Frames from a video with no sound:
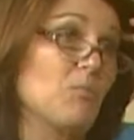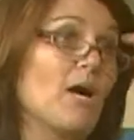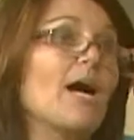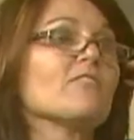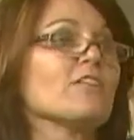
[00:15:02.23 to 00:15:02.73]
a
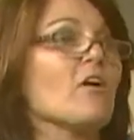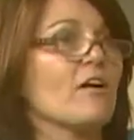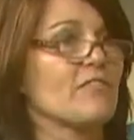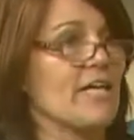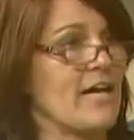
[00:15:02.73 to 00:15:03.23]
profit
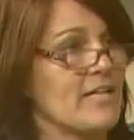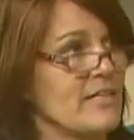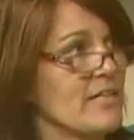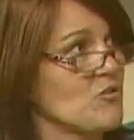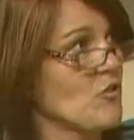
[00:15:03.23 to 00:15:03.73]
off that,
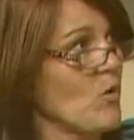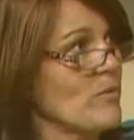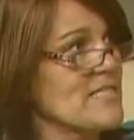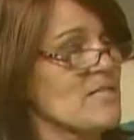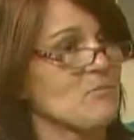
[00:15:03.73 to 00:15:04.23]
it's
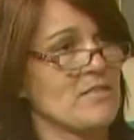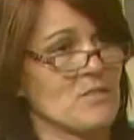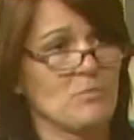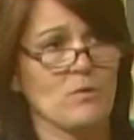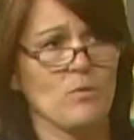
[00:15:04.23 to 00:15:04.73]
always something
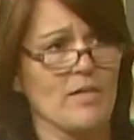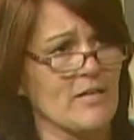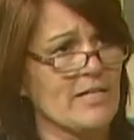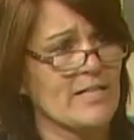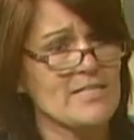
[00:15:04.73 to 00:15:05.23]
to be aware.
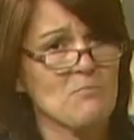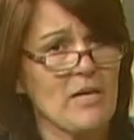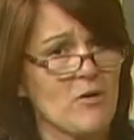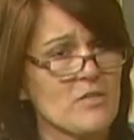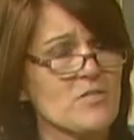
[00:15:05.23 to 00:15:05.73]
And as mm-hmm.
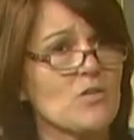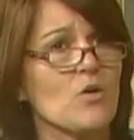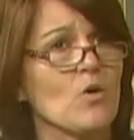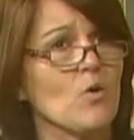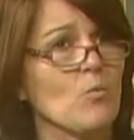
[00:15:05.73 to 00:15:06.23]
parents,
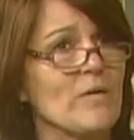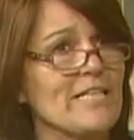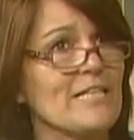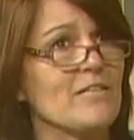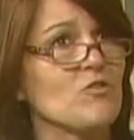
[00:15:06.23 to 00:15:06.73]
we
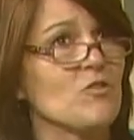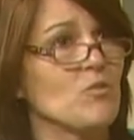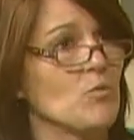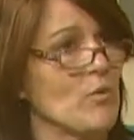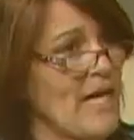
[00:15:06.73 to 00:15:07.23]
need
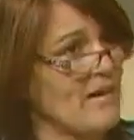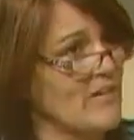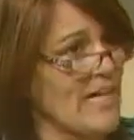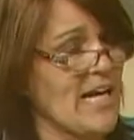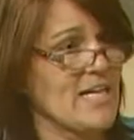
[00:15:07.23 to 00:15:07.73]
to have
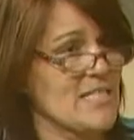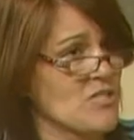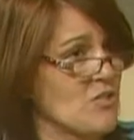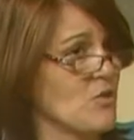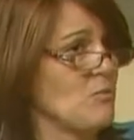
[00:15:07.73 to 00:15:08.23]
that
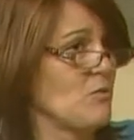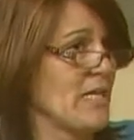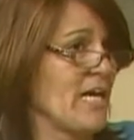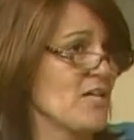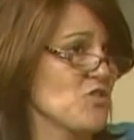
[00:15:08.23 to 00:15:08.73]
constant
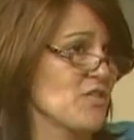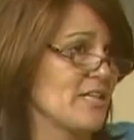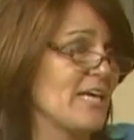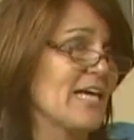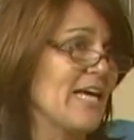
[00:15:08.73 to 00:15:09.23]

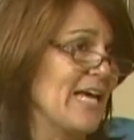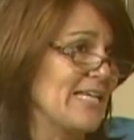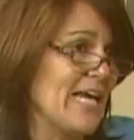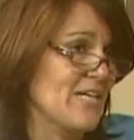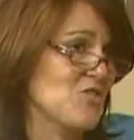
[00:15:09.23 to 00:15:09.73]
communication
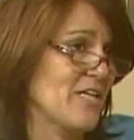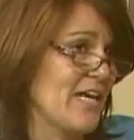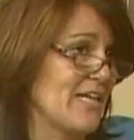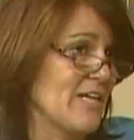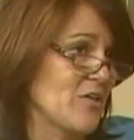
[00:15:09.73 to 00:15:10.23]
and
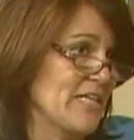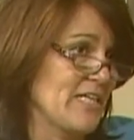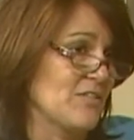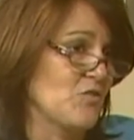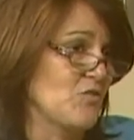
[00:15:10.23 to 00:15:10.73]
educate our
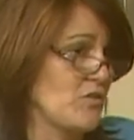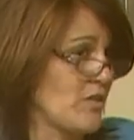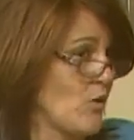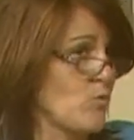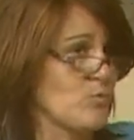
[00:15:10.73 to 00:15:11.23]
kids. Mm-hmm. You
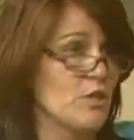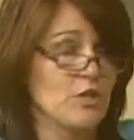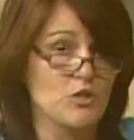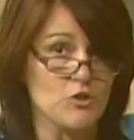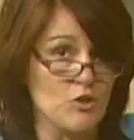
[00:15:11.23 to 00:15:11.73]
know,
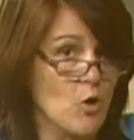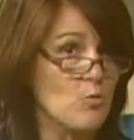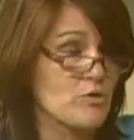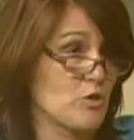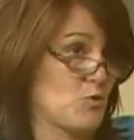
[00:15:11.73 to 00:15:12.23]

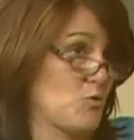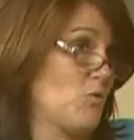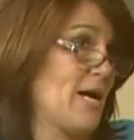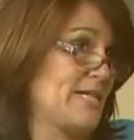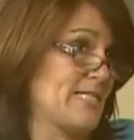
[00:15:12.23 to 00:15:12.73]
don't
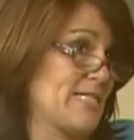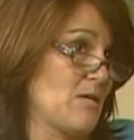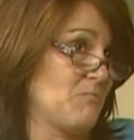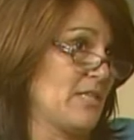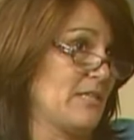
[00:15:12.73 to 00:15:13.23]
try
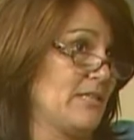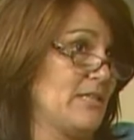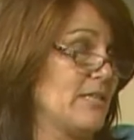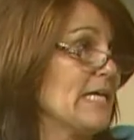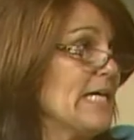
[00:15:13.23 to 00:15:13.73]
something.
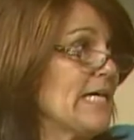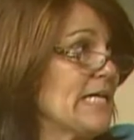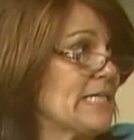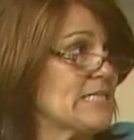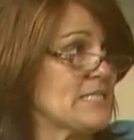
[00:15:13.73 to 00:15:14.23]
It,
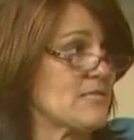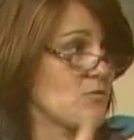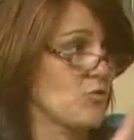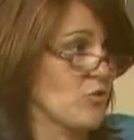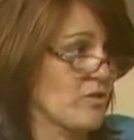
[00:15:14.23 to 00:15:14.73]
it's
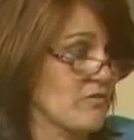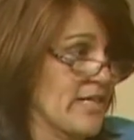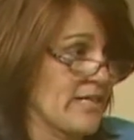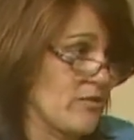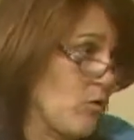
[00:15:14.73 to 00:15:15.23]
sort of
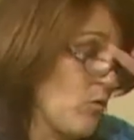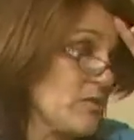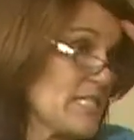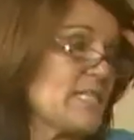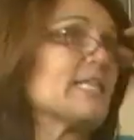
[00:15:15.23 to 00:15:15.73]
like the
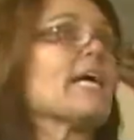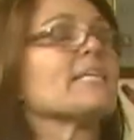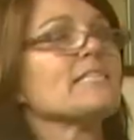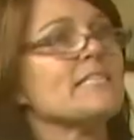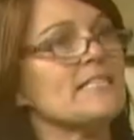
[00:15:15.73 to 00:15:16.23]
whole
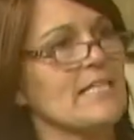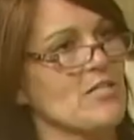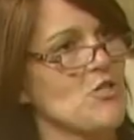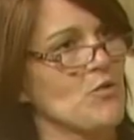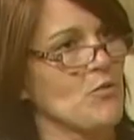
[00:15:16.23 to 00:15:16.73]
synthetics
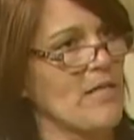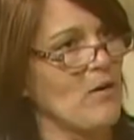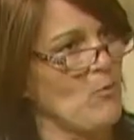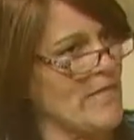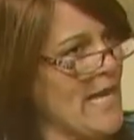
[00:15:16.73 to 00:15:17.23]
issue
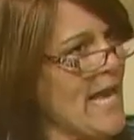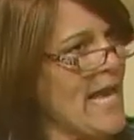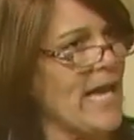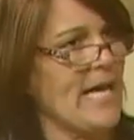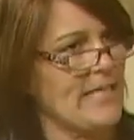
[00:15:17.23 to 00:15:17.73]
that mm-hmm. we
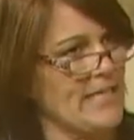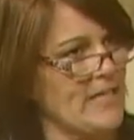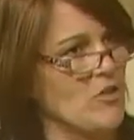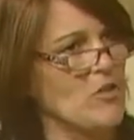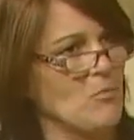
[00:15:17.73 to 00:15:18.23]
had
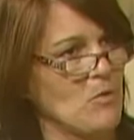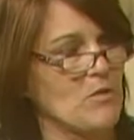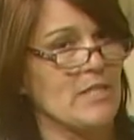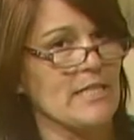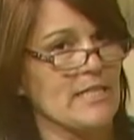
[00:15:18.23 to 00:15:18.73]
in the
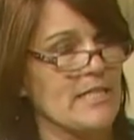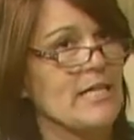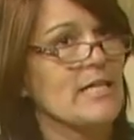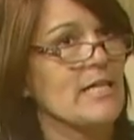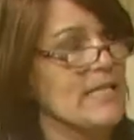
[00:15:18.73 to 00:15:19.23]
community
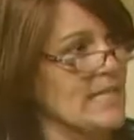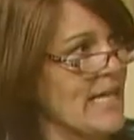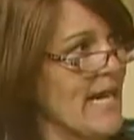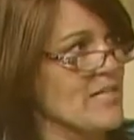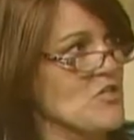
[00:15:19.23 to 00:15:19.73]

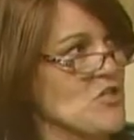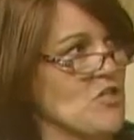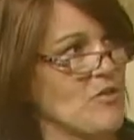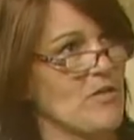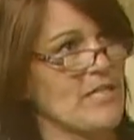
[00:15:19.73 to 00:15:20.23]
last
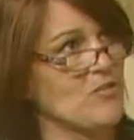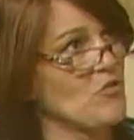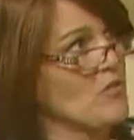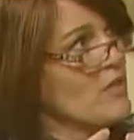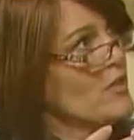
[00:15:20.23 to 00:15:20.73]
year.
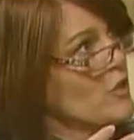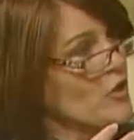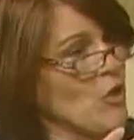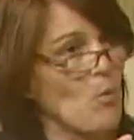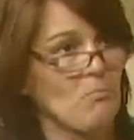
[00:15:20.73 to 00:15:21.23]
It's,
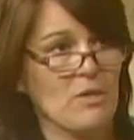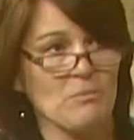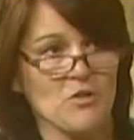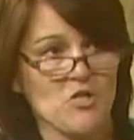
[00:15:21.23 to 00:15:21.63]
you know, people